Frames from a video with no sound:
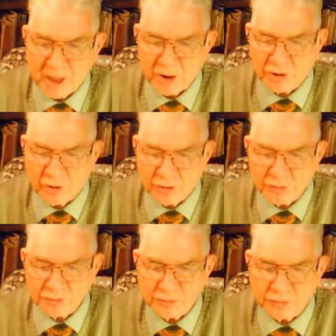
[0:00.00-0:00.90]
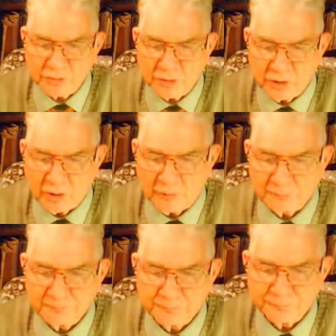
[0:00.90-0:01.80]
according to the law
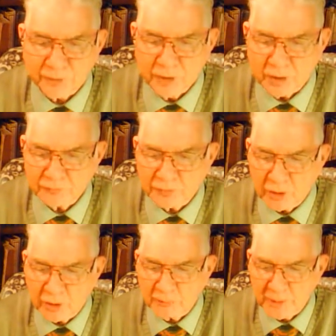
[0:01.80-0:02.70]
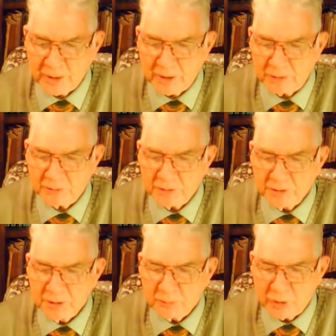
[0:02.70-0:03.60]
of compound
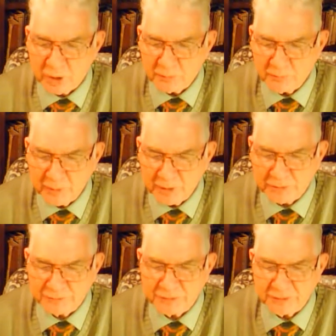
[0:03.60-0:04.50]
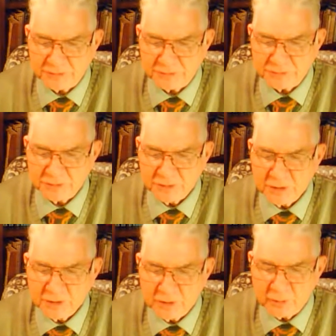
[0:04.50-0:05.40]
probabilities.
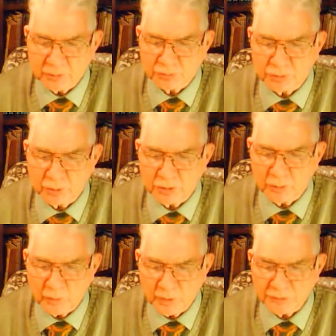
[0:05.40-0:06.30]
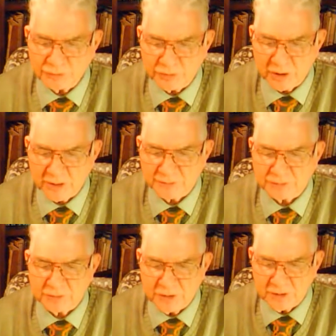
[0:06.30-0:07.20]
There was only one
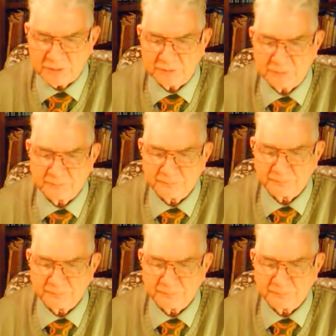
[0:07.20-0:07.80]
chance in